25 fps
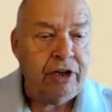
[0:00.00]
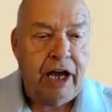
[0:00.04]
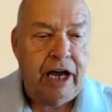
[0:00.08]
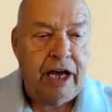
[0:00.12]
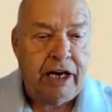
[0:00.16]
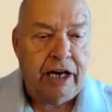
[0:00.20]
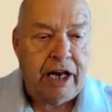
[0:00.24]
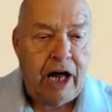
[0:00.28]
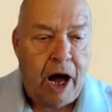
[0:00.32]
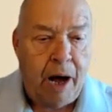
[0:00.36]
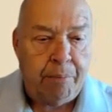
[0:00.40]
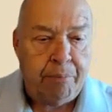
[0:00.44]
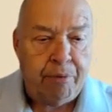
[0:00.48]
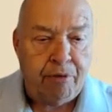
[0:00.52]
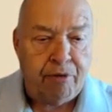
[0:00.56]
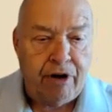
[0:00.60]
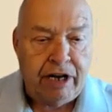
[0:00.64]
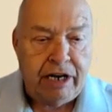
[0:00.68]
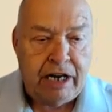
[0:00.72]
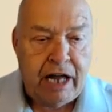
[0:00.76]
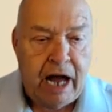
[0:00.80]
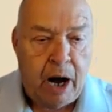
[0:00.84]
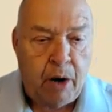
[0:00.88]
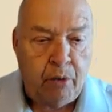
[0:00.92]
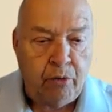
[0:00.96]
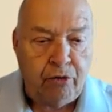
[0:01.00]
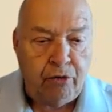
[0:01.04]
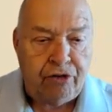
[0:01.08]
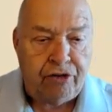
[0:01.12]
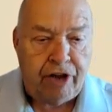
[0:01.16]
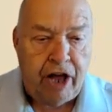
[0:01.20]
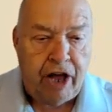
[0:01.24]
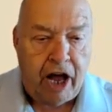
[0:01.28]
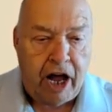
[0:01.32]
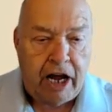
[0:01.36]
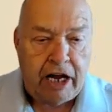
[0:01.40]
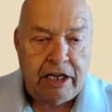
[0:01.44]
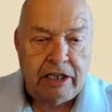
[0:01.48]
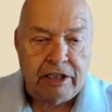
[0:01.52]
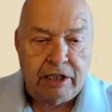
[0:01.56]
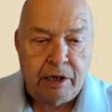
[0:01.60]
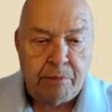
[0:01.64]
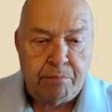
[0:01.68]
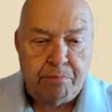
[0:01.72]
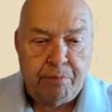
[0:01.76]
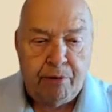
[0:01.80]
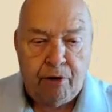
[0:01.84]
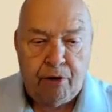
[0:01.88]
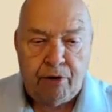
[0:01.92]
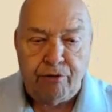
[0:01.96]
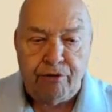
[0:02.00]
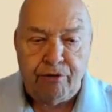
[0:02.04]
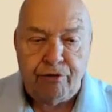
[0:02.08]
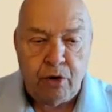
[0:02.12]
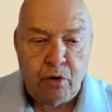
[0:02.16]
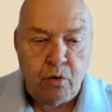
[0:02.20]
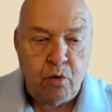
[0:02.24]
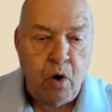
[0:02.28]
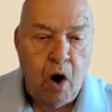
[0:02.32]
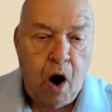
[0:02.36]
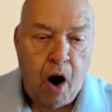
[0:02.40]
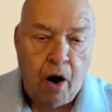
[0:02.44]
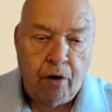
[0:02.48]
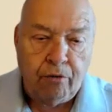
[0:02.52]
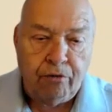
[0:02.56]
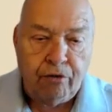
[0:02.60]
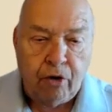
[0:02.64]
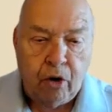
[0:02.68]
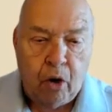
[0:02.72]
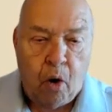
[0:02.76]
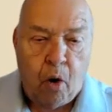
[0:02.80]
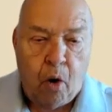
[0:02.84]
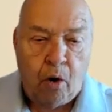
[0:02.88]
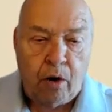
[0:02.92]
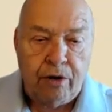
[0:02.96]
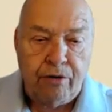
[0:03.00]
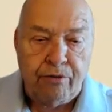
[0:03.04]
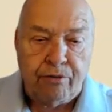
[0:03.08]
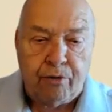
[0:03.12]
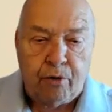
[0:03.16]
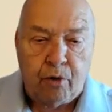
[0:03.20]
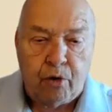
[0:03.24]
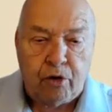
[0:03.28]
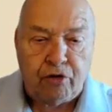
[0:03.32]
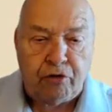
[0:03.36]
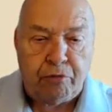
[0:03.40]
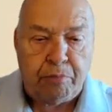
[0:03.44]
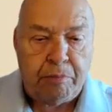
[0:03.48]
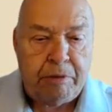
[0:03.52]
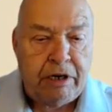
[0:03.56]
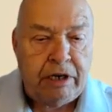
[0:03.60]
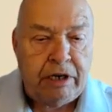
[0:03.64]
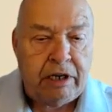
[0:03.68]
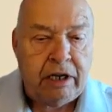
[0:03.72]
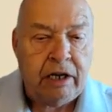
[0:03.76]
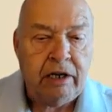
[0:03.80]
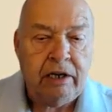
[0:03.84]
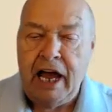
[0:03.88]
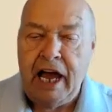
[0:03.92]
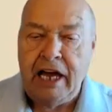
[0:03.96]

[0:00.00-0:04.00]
and operate outside the purview of law enforcement